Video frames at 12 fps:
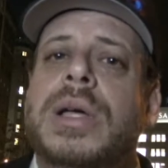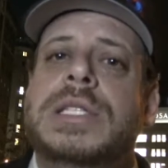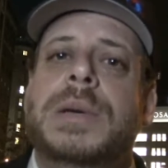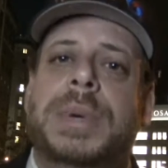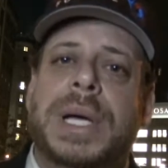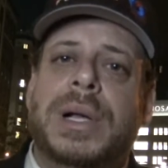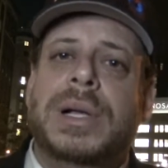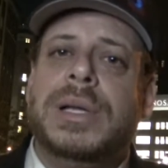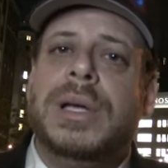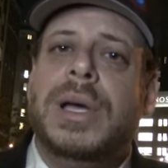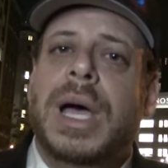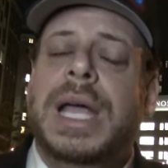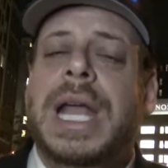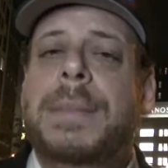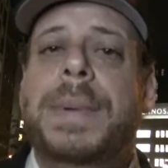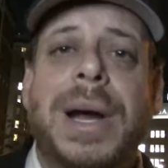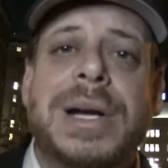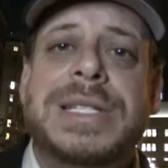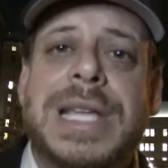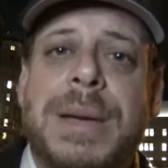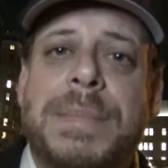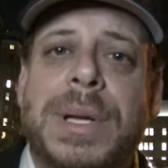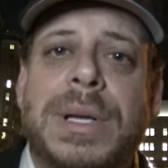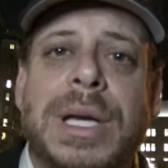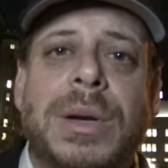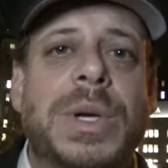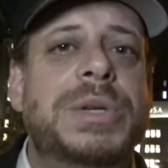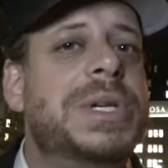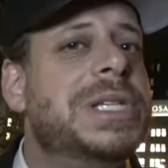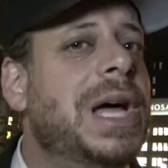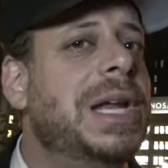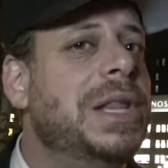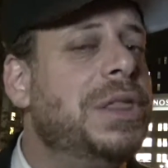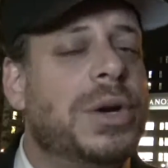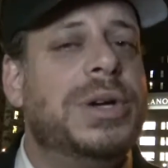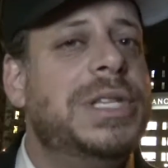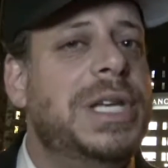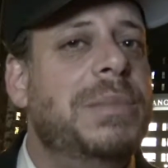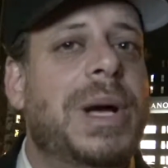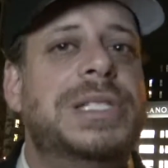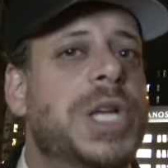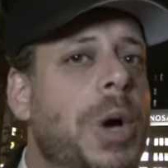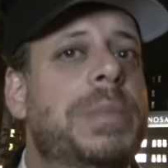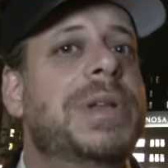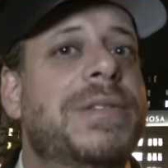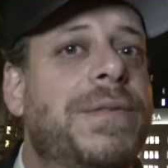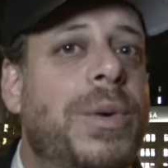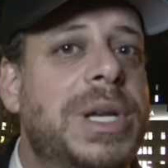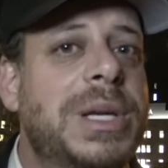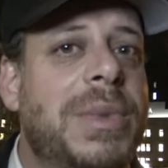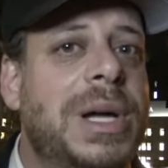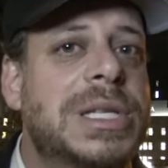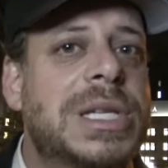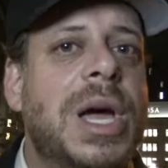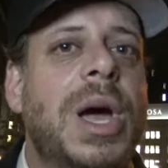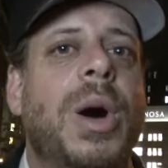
to build an Empire State Building, which was done in 13 months, opened in 14 months,